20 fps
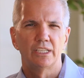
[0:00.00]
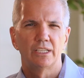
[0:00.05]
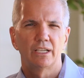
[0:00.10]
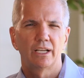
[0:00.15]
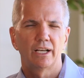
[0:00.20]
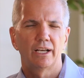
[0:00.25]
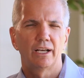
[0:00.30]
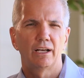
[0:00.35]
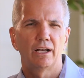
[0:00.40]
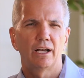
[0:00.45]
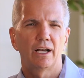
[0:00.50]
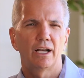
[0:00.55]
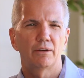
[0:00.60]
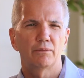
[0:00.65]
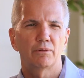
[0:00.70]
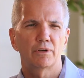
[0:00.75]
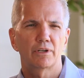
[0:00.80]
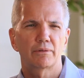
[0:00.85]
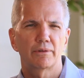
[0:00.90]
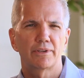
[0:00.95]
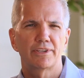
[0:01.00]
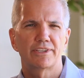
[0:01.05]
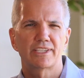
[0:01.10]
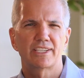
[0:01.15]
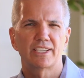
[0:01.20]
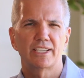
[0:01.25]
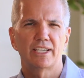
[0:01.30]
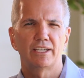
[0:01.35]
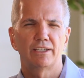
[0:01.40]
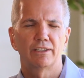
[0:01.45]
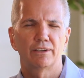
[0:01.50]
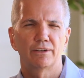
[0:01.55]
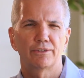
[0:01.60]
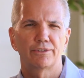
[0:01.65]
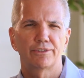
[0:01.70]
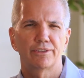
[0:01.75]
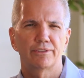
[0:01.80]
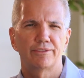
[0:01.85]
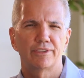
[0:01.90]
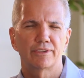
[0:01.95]
I work with
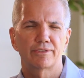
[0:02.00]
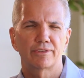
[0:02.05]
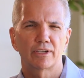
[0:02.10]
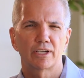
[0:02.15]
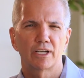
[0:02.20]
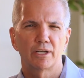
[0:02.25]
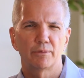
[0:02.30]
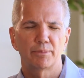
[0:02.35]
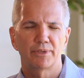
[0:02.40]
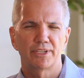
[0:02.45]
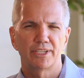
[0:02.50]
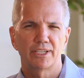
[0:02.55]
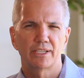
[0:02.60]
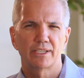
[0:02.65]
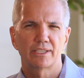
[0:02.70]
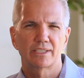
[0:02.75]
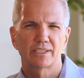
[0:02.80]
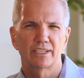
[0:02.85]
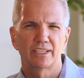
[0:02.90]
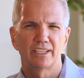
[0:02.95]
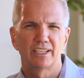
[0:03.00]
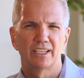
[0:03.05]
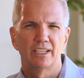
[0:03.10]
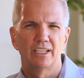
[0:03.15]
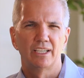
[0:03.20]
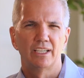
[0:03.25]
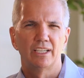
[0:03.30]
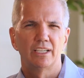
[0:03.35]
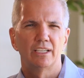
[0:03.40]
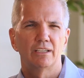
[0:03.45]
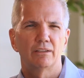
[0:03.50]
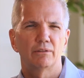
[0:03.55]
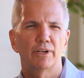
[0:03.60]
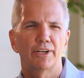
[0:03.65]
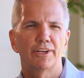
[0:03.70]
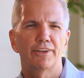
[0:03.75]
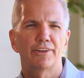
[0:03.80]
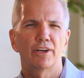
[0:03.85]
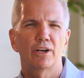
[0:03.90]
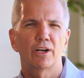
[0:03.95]
CEOs of different companies, and
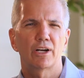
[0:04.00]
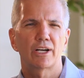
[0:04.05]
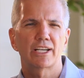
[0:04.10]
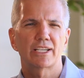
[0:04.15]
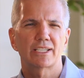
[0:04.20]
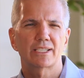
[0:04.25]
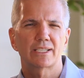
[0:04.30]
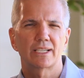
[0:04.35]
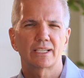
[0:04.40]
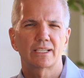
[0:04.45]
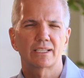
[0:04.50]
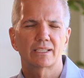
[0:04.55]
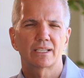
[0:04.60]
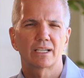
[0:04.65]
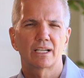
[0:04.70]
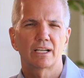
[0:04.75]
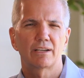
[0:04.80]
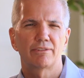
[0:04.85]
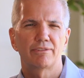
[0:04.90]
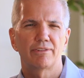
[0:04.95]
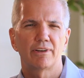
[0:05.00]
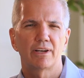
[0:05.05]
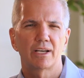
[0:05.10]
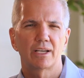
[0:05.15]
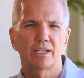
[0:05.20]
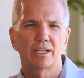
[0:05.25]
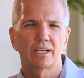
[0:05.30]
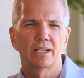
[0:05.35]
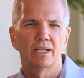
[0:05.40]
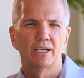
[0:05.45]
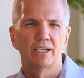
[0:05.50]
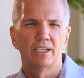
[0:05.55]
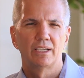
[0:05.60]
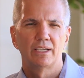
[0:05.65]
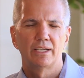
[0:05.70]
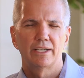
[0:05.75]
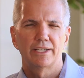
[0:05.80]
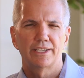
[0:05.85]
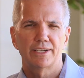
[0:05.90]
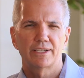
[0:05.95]
one of the hardest things that I find
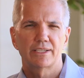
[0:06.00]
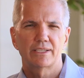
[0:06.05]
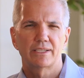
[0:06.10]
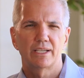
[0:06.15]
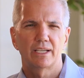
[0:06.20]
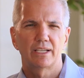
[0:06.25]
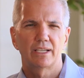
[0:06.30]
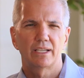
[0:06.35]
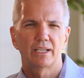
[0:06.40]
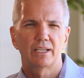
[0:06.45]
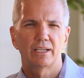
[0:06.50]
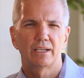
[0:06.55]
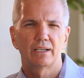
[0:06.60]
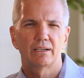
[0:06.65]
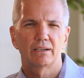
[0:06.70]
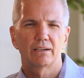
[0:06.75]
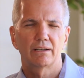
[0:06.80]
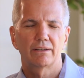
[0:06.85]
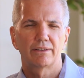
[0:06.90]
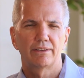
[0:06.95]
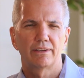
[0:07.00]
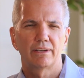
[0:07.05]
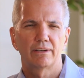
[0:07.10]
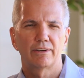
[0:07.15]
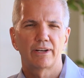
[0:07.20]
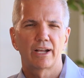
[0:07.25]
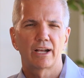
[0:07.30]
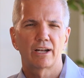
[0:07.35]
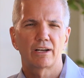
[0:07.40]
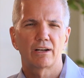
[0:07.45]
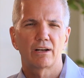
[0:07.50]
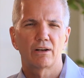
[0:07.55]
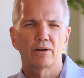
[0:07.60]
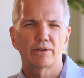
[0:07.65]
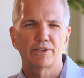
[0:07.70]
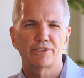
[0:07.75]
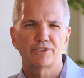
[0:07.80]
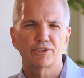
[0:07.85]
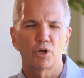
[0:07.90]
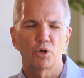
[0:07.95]
is that they're not
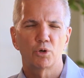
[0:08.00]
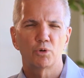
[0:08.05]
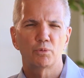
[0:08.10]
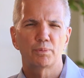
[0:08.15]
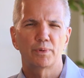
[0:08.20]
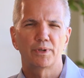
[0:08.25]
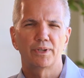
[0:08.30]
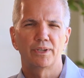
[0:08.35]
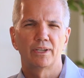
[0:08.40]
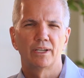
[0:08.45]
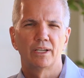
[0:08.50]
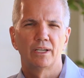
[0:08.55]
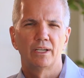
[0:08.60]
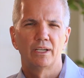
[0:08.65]
always open